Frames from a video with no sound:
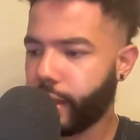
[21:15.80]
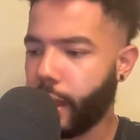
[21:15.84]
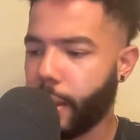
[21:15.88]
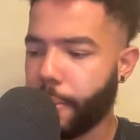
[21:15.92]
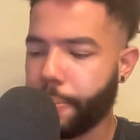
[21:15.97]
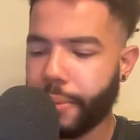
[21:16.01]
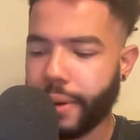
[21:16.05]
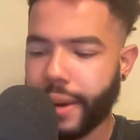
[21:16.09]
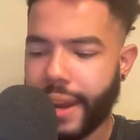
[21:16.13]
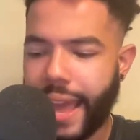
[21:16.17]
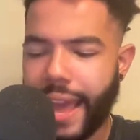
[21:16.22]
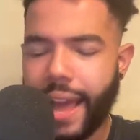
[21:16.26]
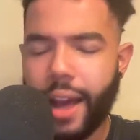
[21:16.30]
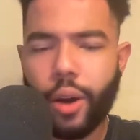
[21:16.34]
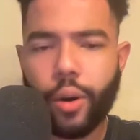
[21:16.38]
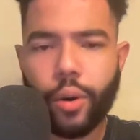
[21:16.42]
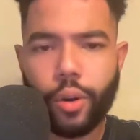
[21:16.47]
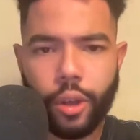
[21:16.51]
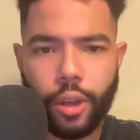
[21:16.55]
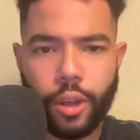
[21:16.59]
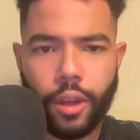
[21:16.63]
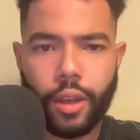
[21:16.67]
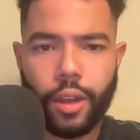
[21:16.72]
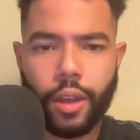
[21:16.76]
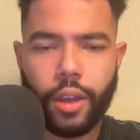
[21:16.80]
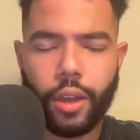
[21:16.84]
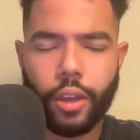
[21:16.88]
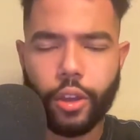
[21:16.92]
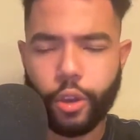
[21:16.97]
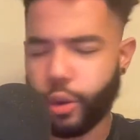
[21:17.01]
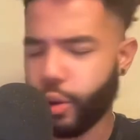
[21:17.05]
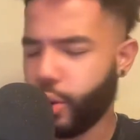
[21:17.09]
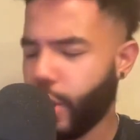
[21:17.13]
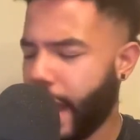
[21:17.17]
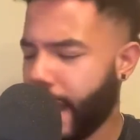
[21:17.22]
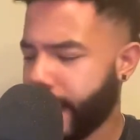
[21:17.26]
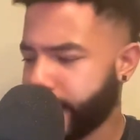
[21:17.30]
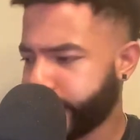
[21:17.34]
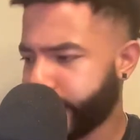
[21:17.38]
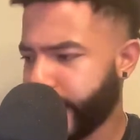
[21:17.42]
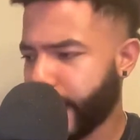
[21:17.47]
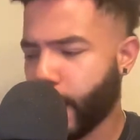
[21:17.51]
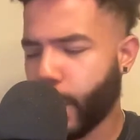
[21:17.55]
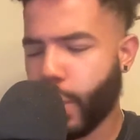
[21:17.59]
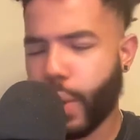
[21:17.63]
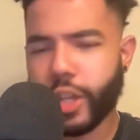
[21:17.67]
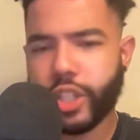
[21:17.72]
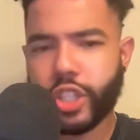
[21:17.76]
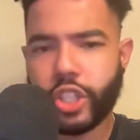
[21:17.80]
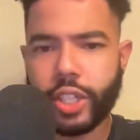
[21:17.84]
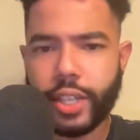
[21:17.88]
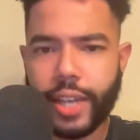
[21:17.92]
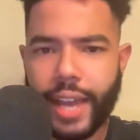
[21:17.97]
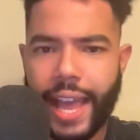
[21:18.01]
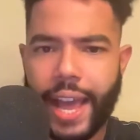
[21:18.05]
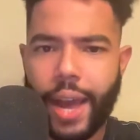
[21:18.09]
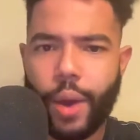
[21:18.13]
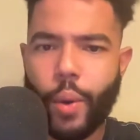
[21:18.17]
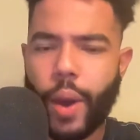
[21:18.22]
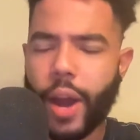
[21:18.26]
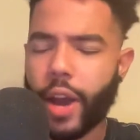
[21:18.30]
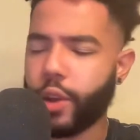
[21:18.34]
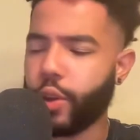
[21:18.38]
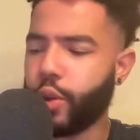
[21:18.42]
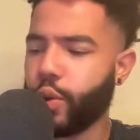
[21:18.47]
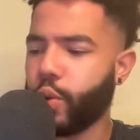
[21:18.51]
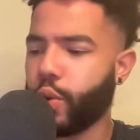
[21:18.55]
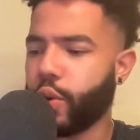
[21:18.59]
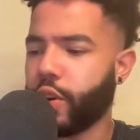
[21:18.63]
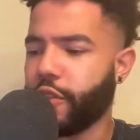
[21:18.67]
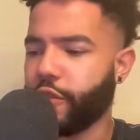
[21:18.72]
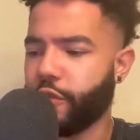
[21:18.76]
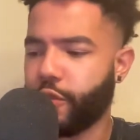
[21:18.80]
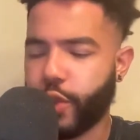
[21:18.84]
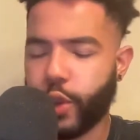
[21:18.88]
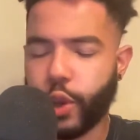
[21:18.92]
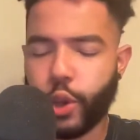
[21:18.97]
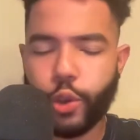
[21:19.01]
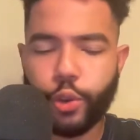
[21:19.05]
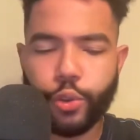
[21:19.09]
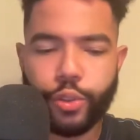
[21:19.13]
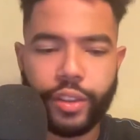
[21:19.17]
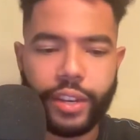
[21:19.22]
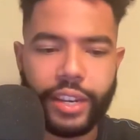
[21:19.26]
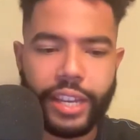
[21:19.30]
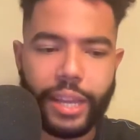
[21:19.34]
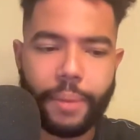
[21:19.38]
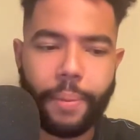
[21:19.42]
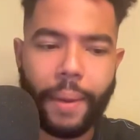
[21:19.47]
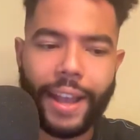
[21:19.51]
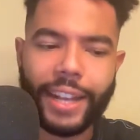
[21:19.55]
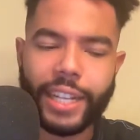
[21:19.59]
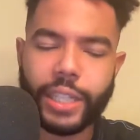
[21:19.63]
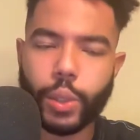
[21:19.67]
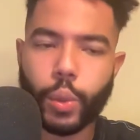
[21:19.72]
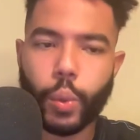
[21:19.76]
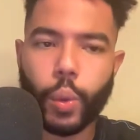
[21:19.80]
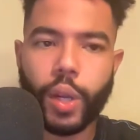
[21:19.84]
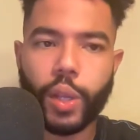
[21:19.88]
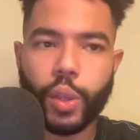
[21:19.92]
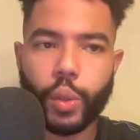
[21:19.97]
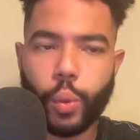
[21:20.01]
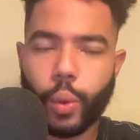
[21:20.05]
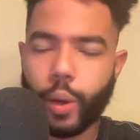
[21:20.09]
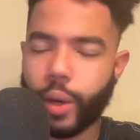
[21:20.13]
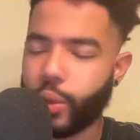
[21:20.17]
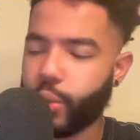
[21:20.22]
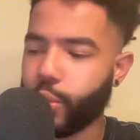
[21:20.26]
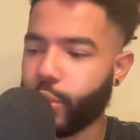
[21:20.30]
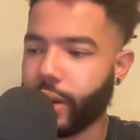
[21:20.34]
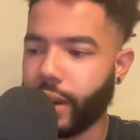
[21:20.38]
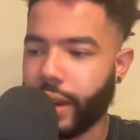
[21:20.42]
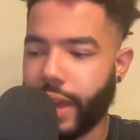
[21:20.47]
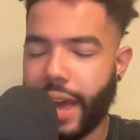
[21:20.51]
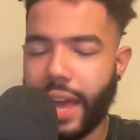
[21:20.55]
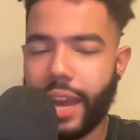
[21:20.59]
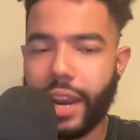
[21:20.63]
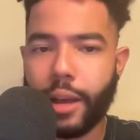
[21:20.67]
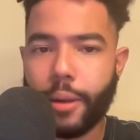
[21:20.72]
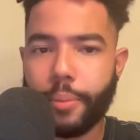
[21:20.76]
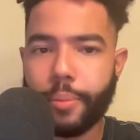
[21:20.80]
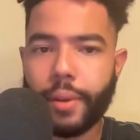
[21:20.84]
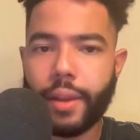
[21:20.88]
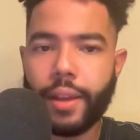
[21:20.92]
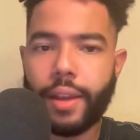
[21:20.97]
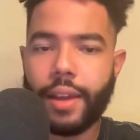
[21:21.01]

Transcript: But now, you ask that question now, how you configure the D 2023 lineup,